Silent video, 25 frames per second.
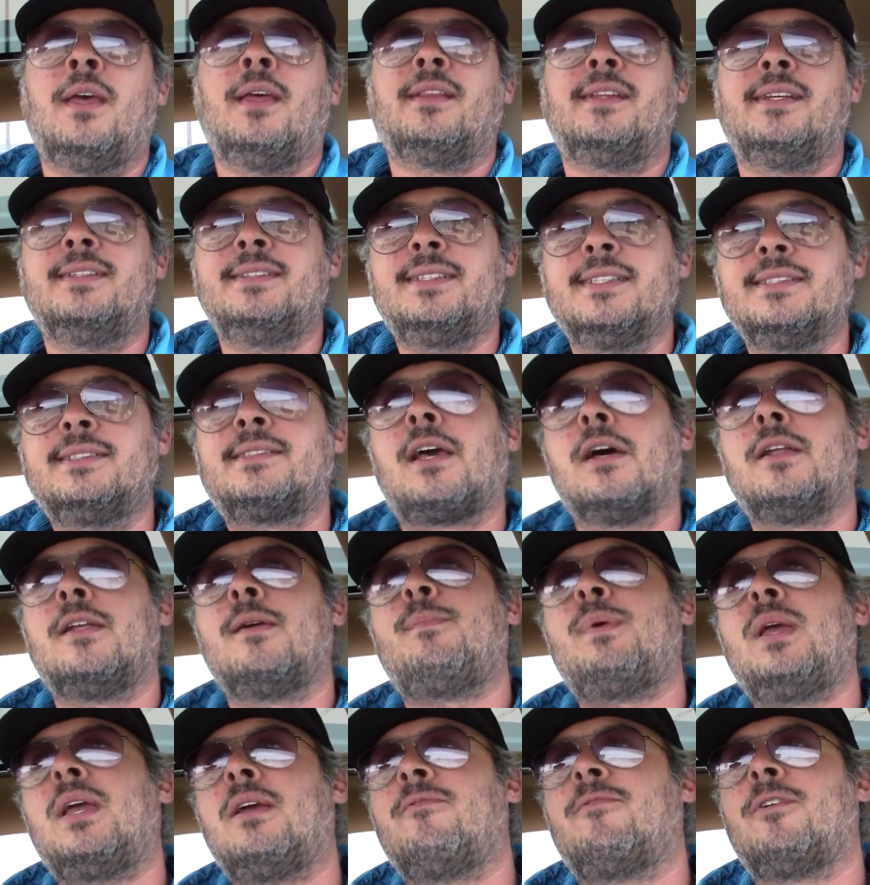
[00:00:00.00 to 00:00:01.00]
this is going
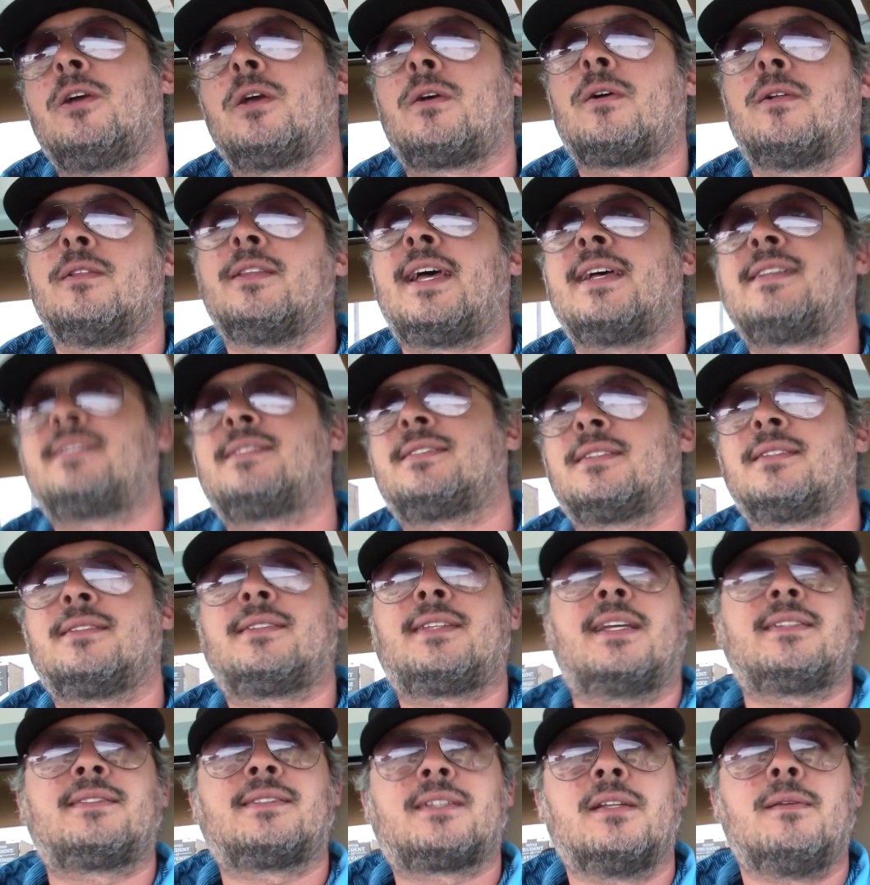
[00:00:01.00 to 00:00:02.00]
to be a vehicle that's
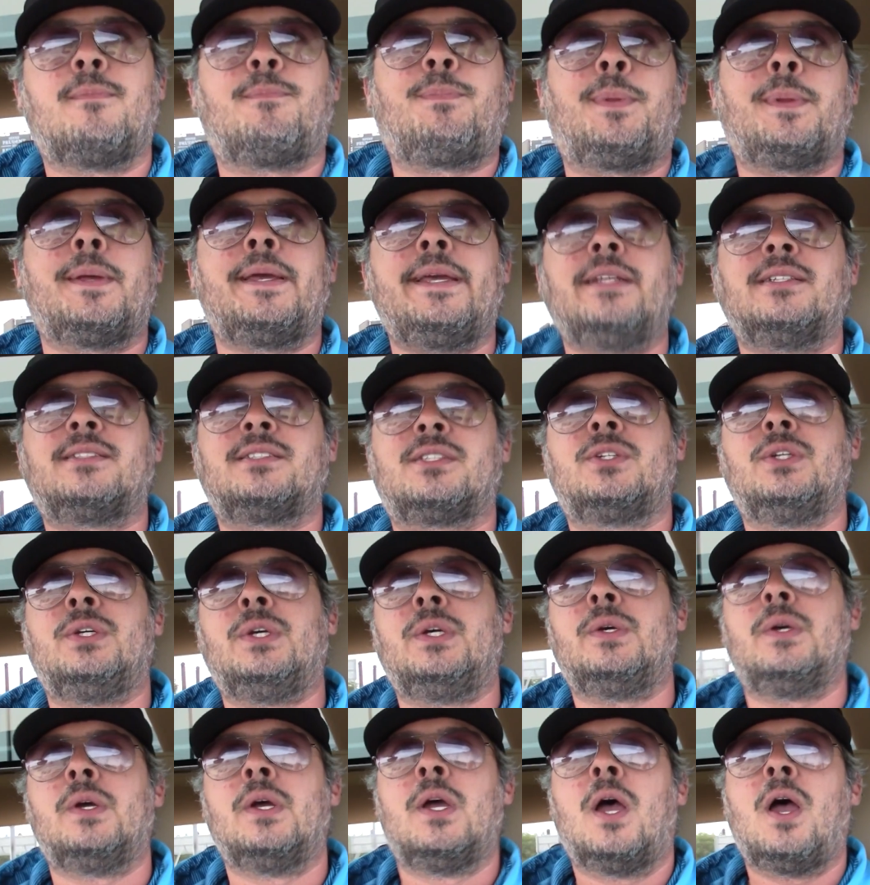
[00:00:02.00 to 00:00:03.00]
going to please
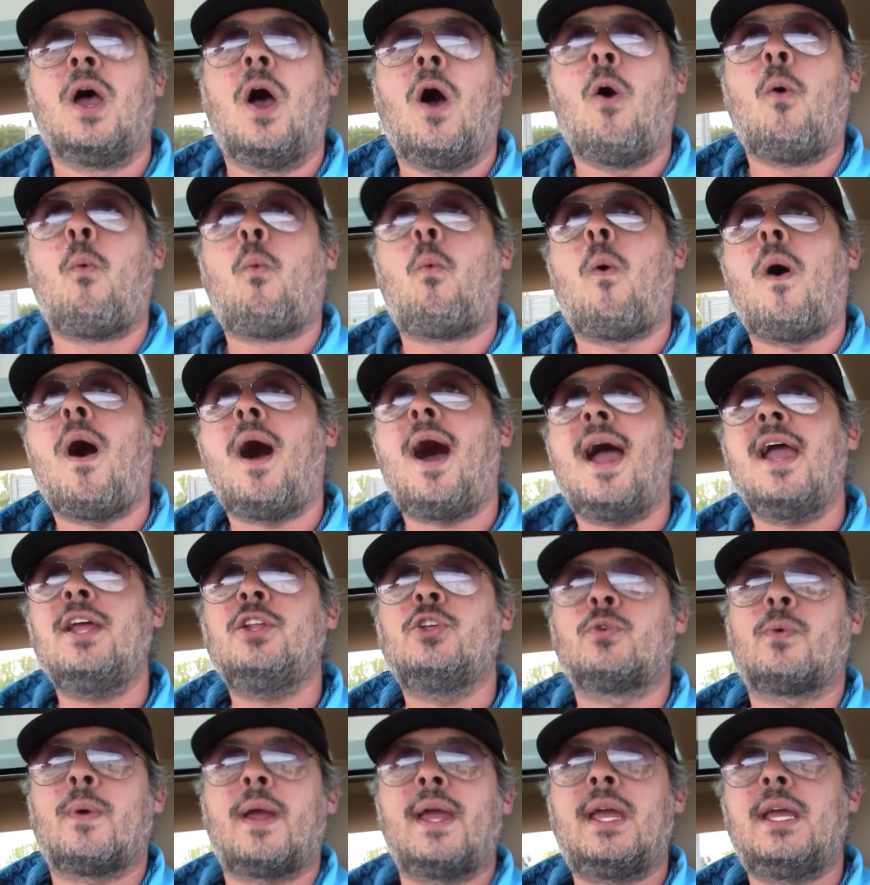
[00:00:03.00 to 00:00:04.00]
to a
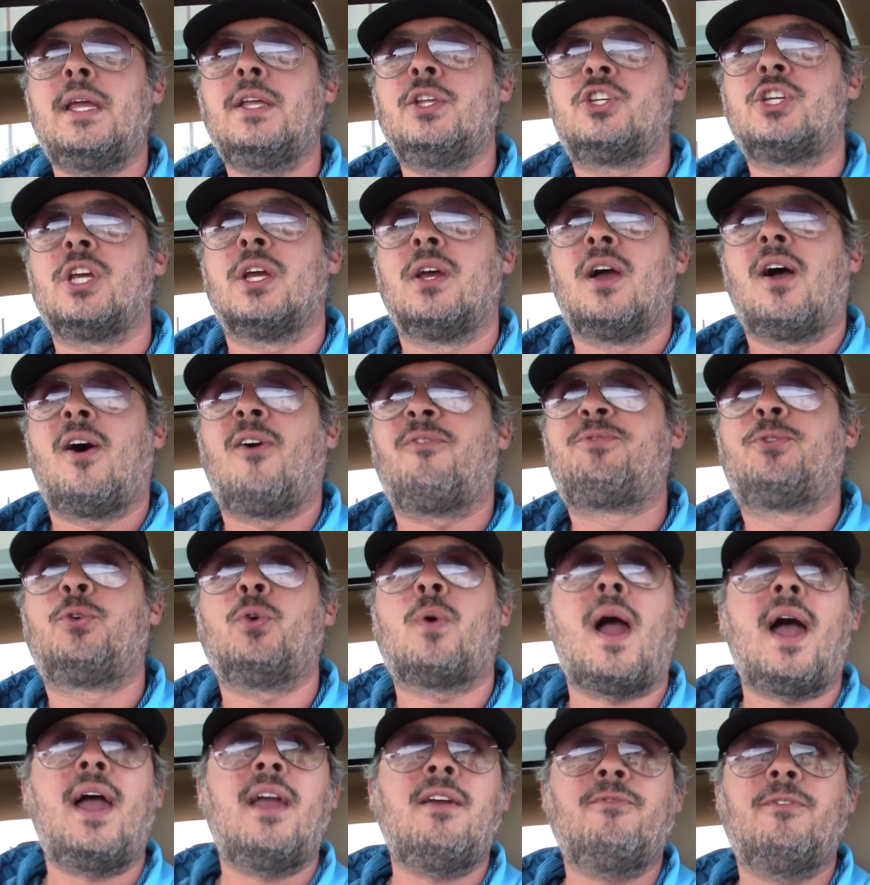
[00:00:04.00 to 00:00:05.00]
wide range of
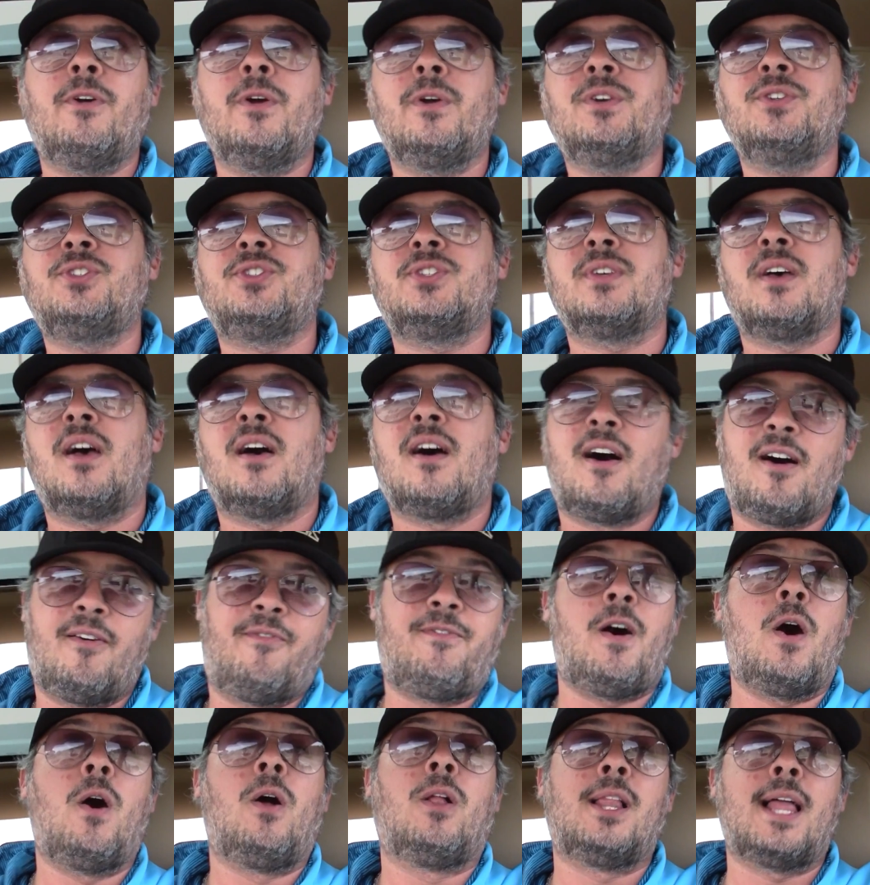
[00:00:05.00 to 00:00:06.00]
drivers
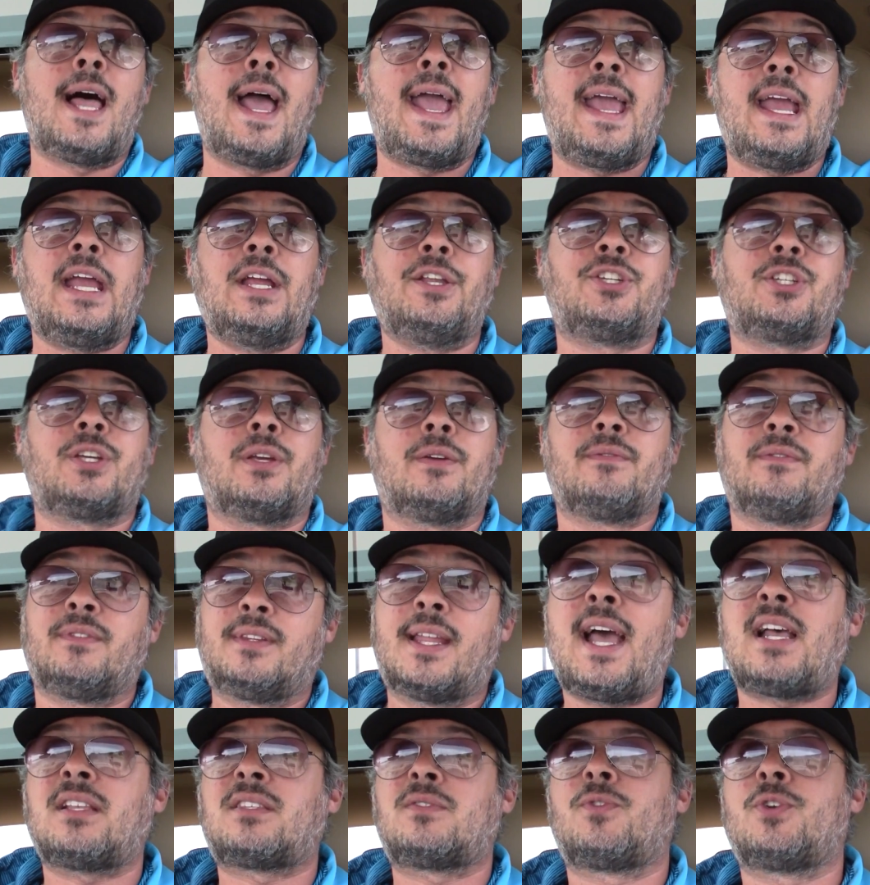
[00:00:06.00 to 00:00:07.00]
of all age,
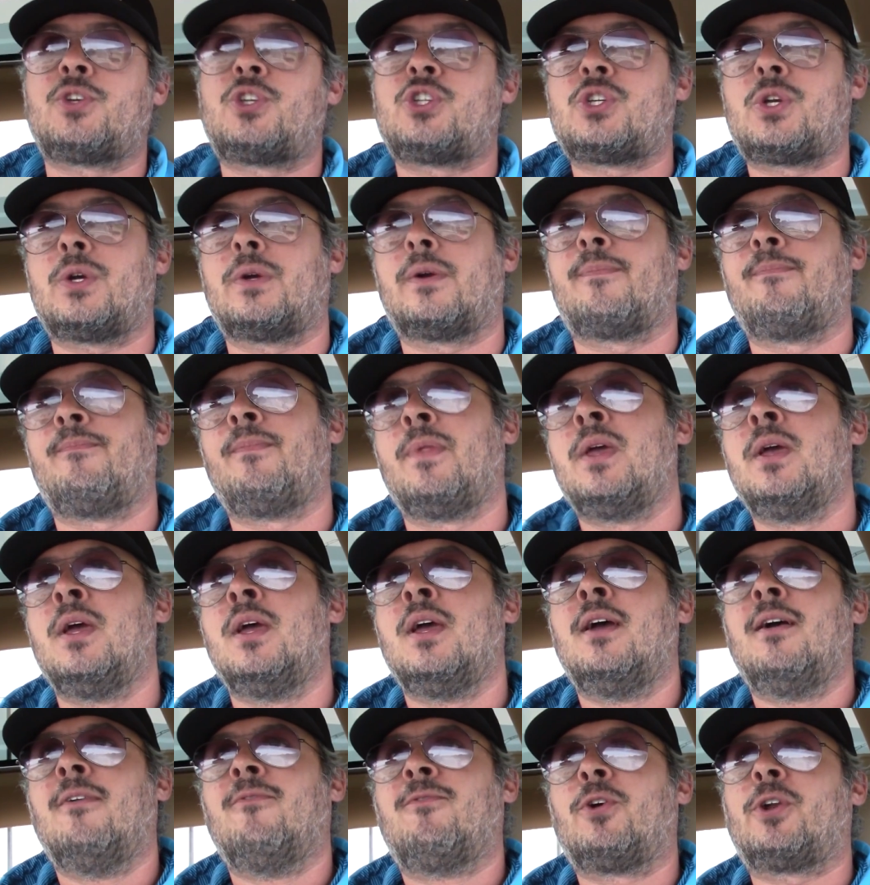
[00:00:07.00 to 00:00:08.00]
that's for sure.
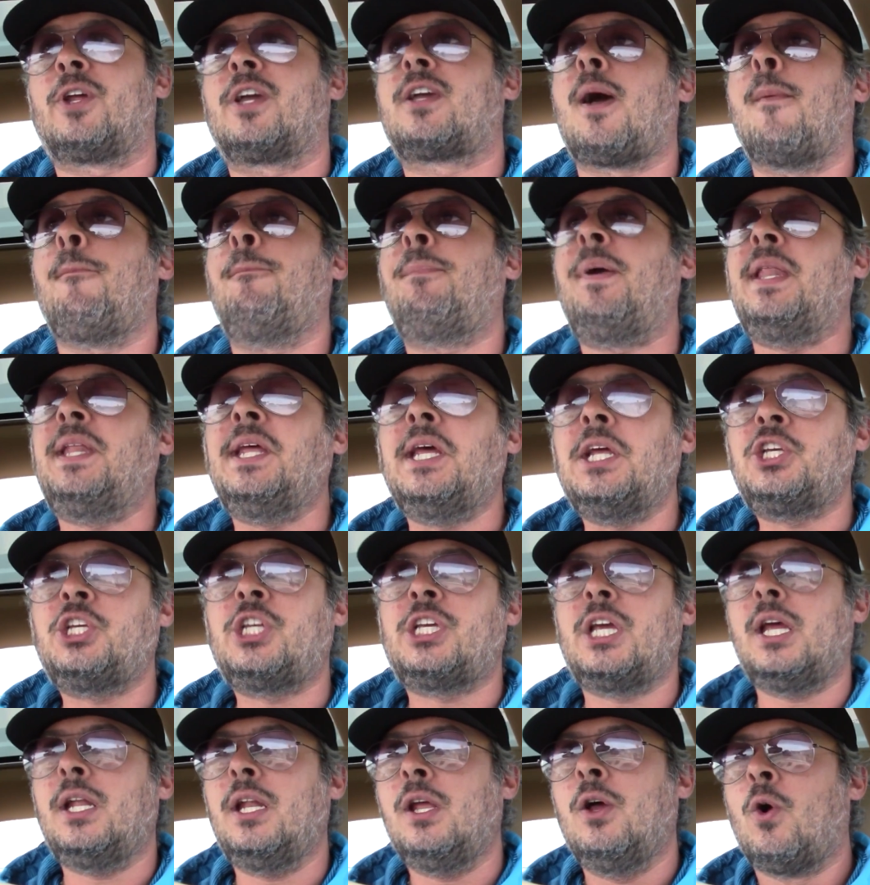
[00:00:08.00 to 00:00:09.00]
For the
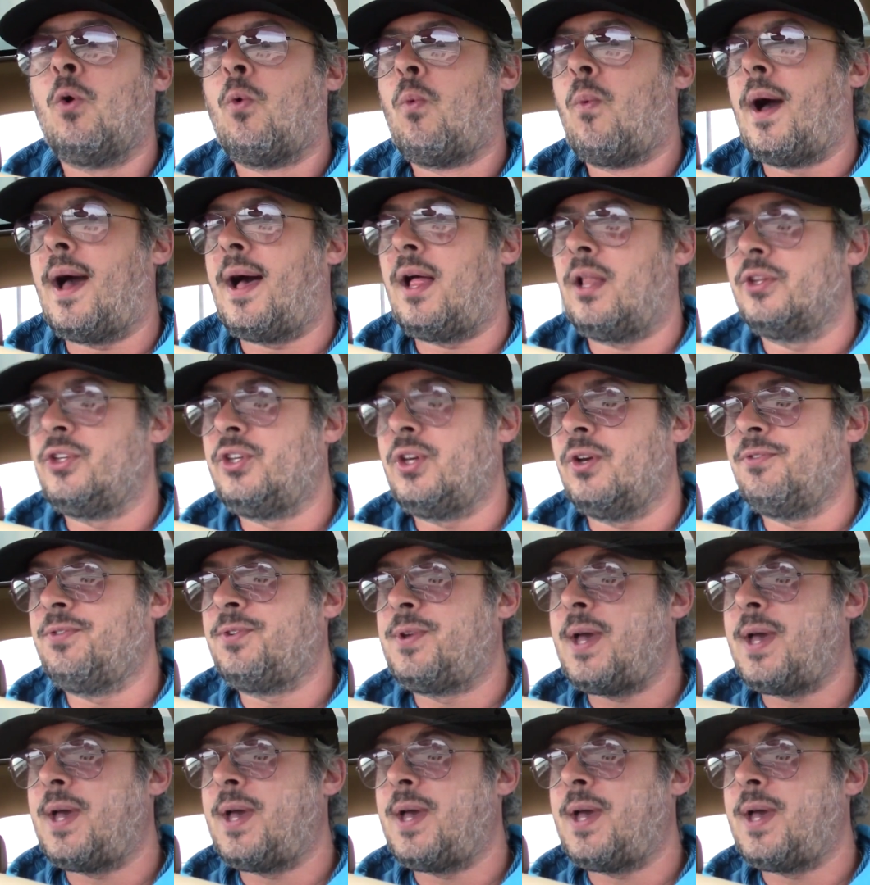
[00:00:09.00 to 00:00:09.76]
competition, well, you've